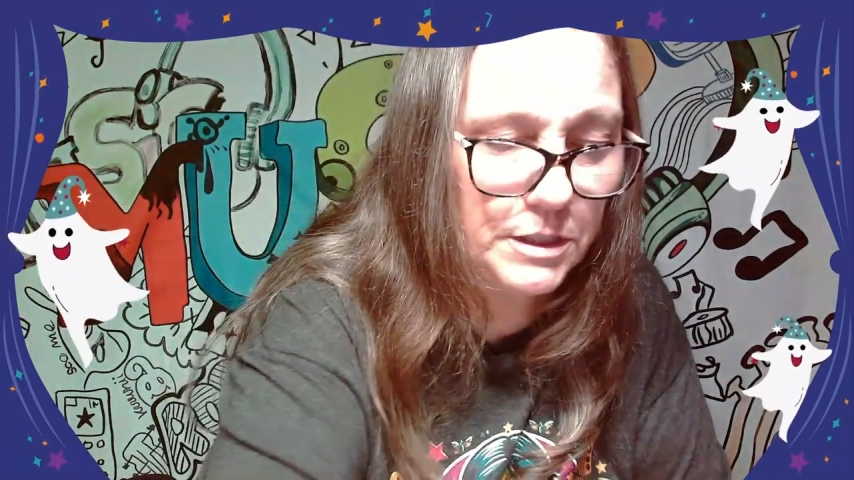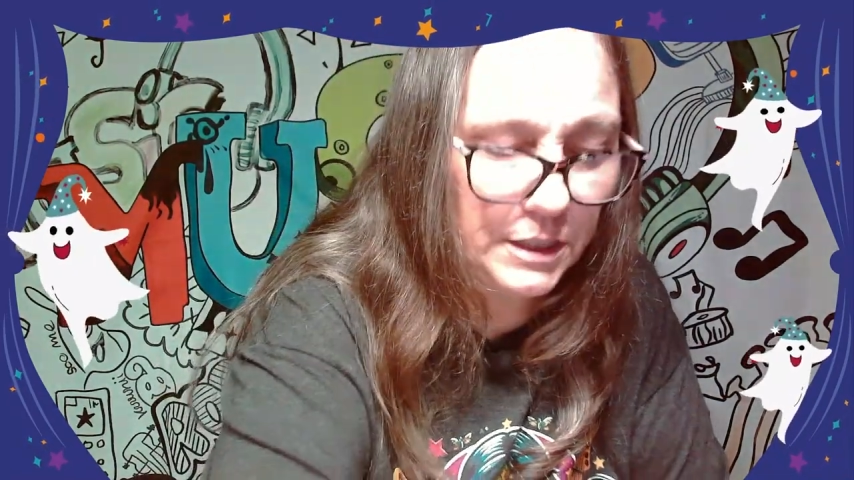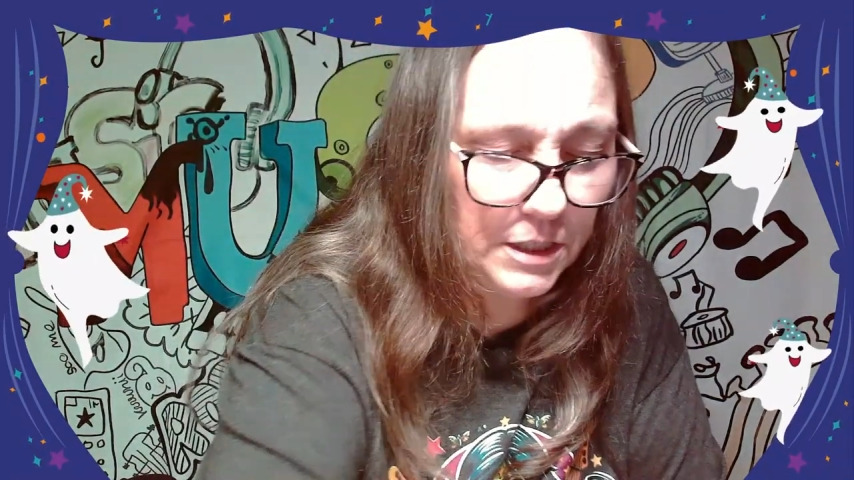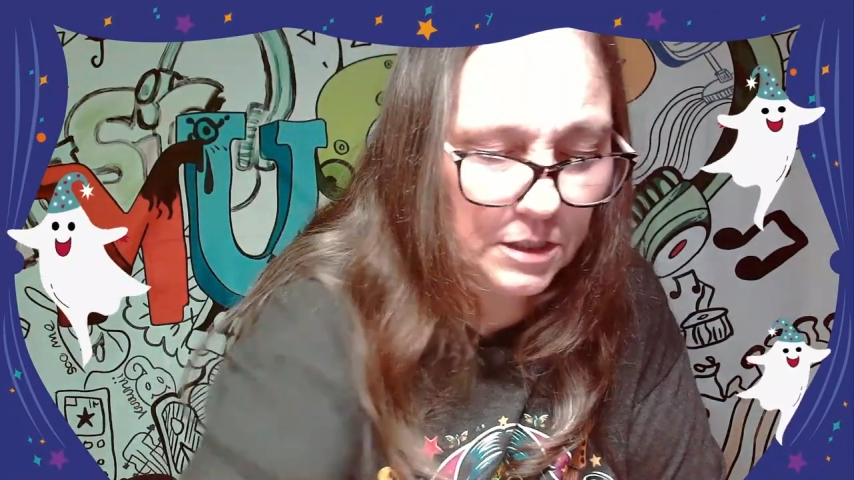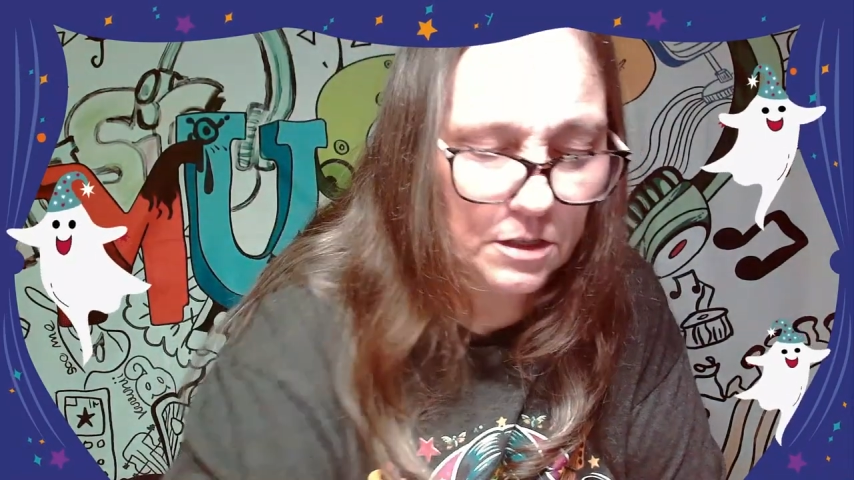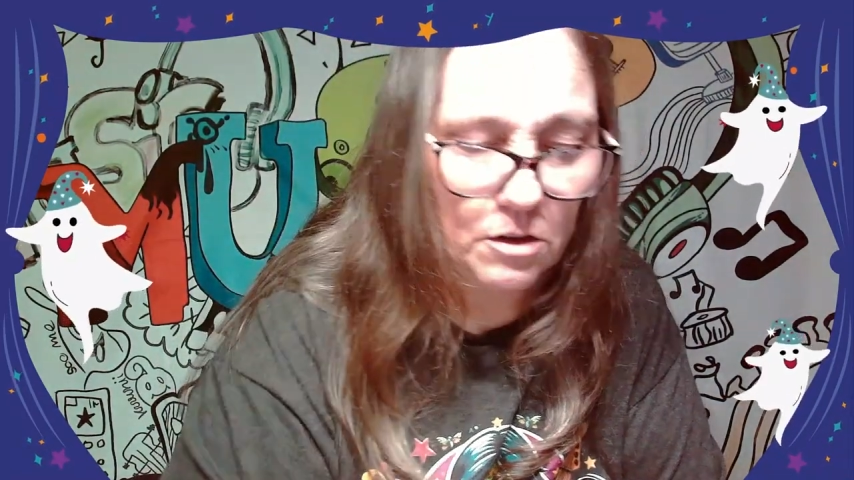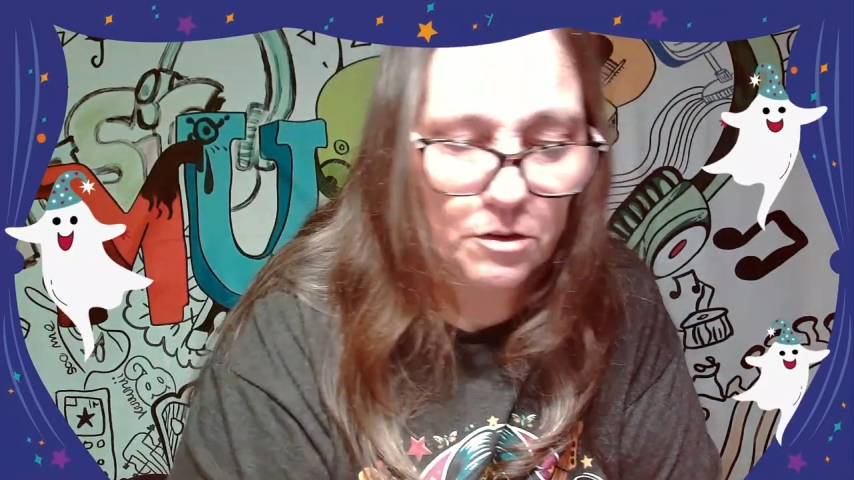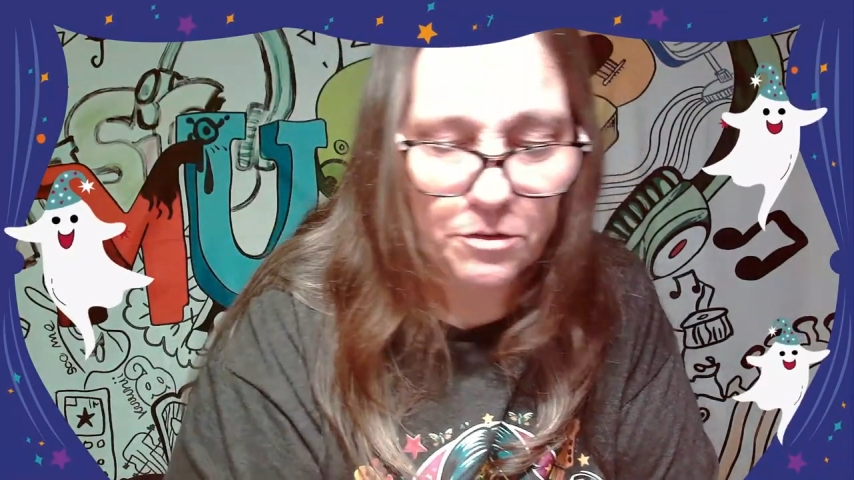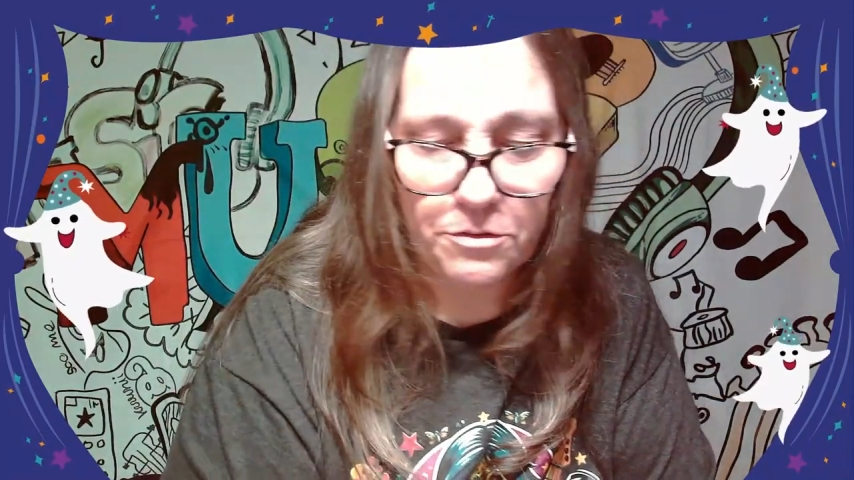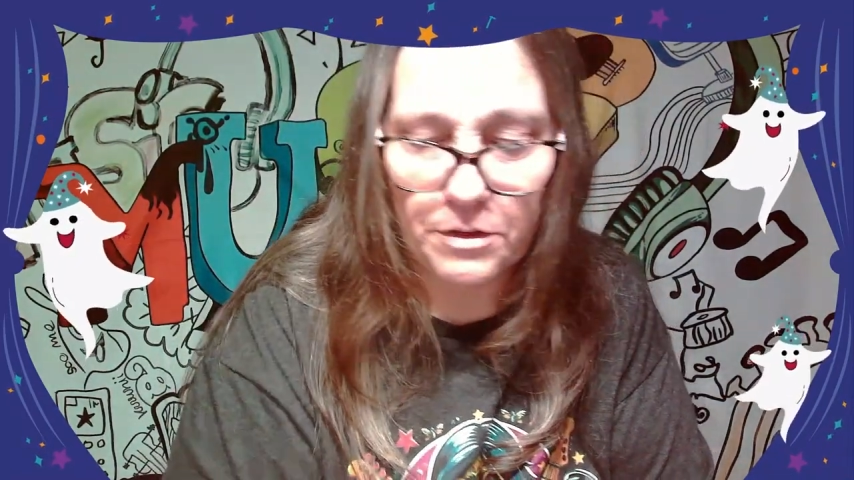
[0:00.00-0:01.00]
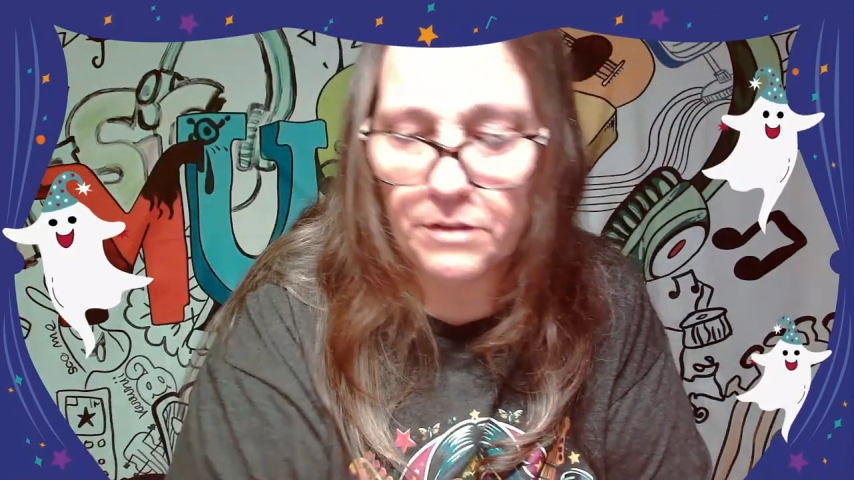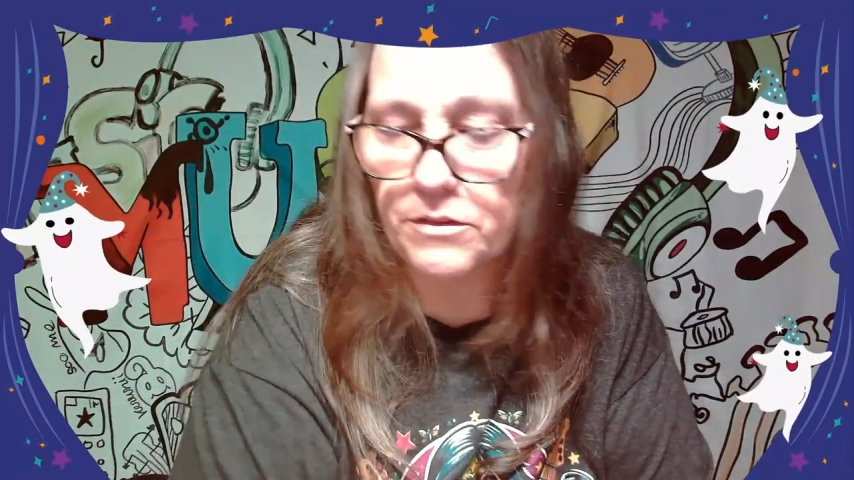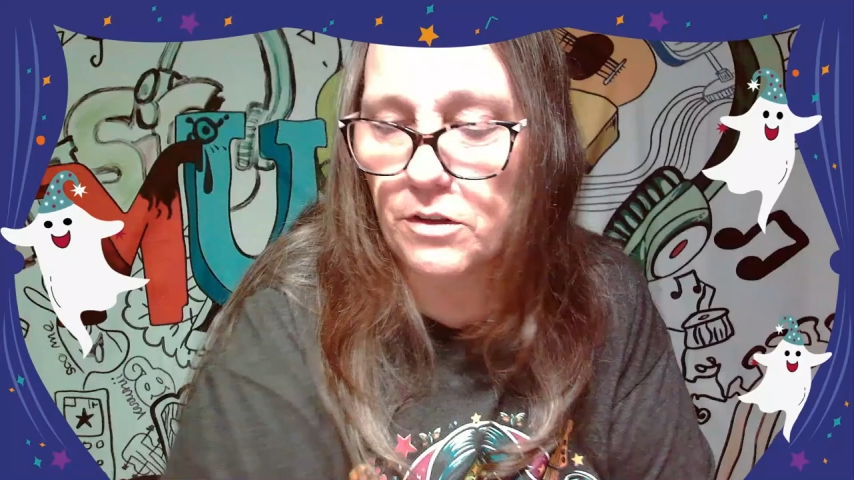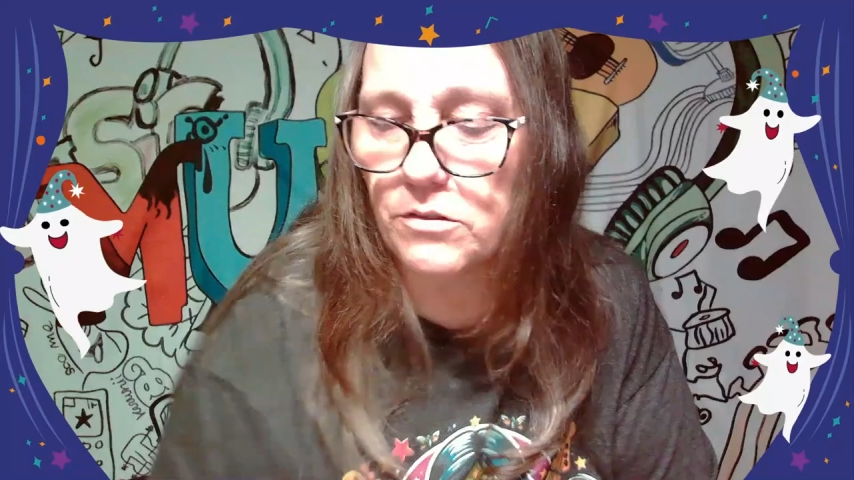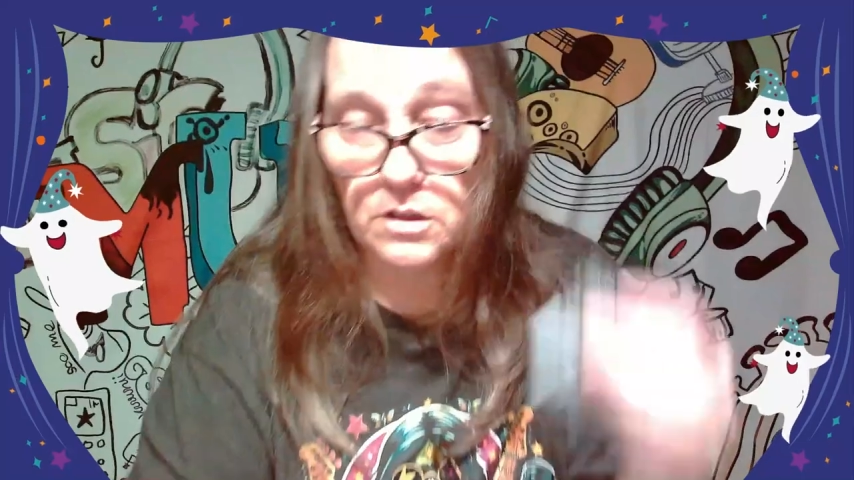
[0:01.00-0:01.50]
did get all three of
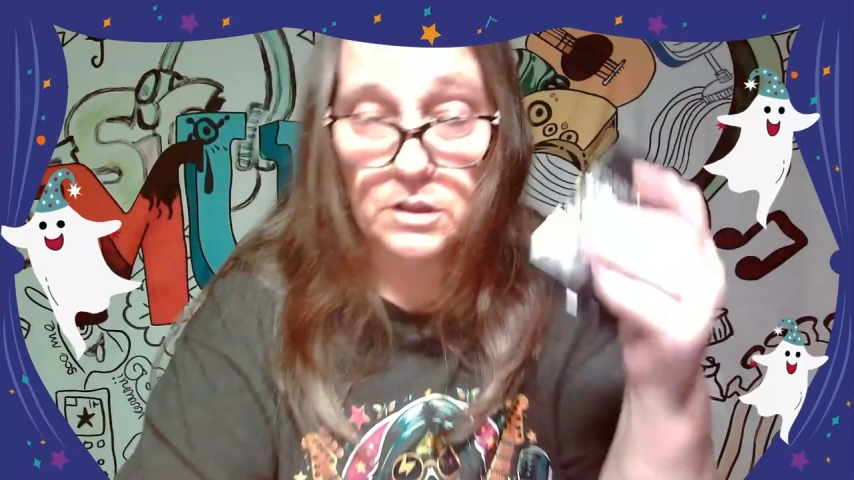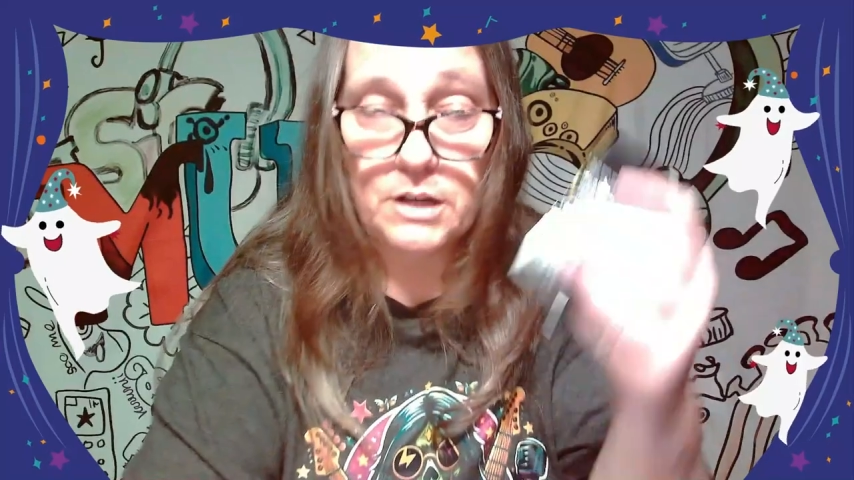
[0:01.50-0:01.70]
those.